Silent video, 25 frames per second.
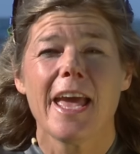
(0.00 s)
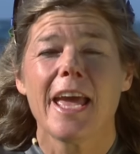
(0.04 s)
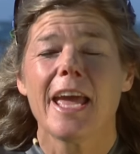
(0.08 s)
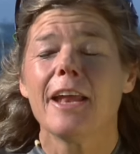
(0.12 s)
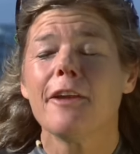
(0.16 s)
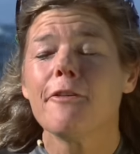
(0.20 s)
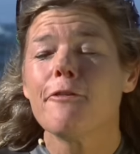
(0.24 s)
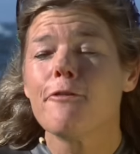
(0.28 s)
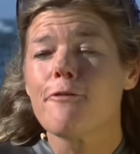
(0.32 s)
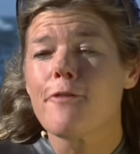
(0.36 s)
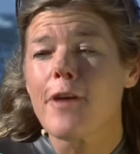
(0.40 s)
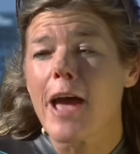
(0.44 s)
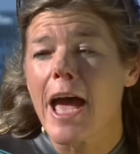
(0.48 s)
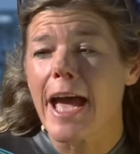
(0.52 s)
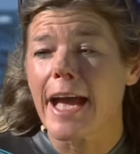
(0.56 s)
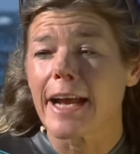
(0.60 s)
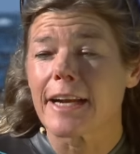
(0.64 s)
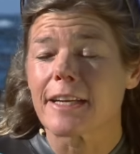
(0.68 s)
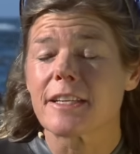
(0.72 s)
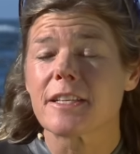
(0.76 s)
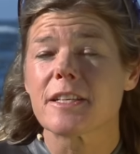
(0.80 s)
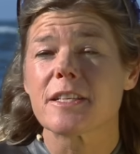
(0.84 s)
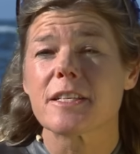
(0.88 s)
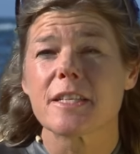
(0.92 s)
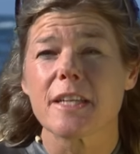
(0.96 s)
In
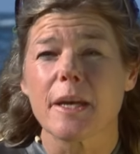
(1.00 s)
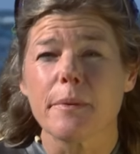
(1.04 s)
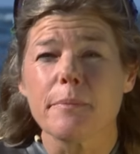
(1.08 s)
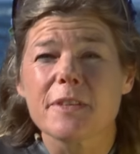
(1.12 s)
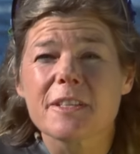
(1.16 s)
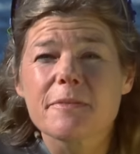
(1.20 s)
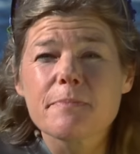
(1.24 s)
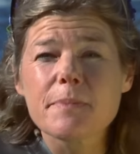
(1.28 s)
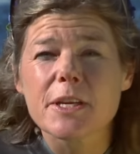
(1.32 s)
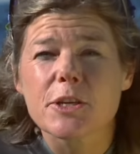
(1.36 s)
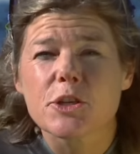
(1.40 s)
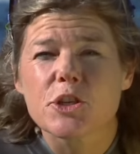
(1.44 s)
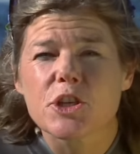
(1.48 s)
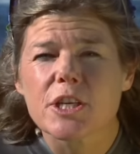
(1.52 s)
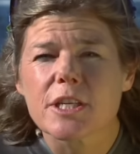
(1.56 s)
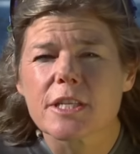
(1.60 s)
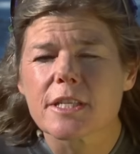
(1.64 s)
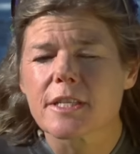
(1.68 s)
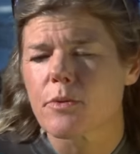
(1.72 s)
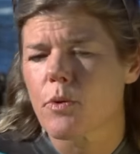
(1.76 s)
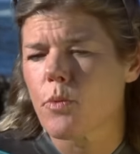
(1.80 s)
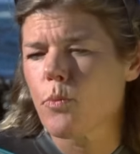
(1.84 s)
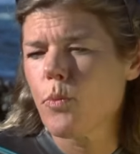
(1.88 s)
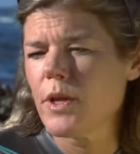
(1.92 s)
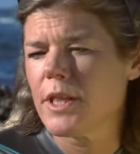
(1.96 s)
fact, some
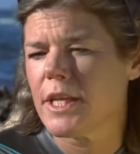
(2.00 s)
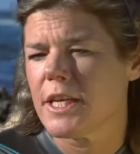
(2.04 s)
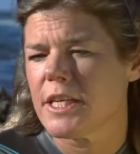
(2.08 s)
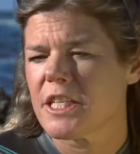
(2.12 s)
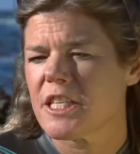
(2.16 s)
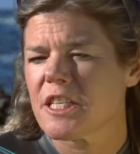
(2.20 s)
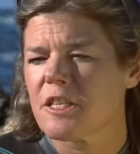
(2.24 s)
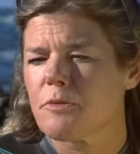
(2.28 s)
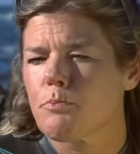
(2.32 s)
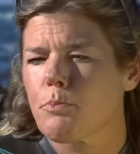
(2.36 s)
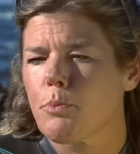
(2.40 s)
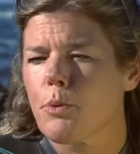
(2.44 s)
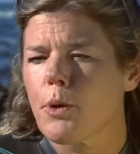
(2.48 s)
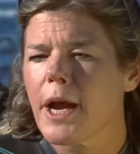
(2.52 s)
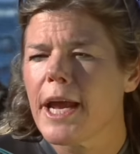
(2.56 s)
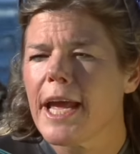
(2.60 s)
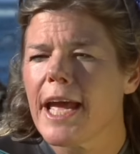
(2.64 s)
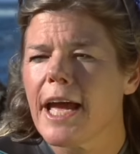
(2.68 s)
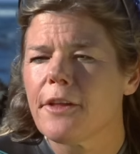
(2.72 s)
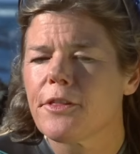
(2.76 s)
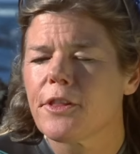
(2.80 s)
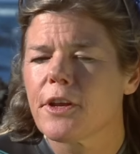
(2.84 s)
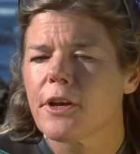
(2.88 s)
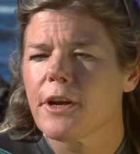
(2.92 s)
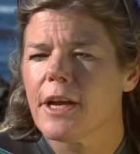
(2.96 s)
species, when they spray
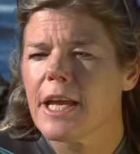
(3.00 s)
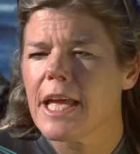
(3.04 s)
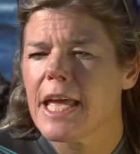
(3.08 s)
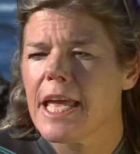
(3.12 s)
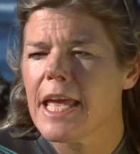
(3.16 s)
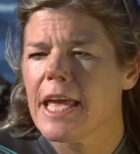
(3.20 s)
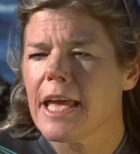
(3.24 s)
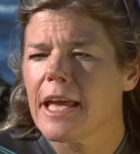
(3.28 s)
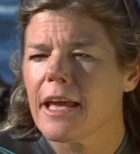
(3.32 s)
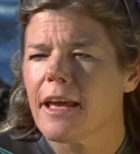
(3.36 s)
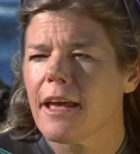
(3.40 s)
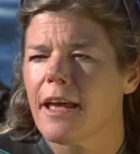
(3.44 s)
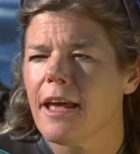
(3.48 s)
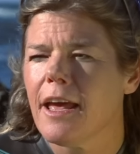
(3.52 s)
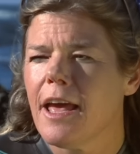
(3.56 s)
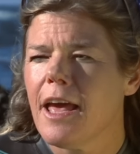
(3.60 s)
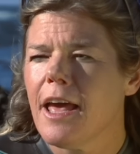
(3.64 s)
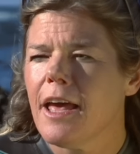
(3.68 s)
out their ink,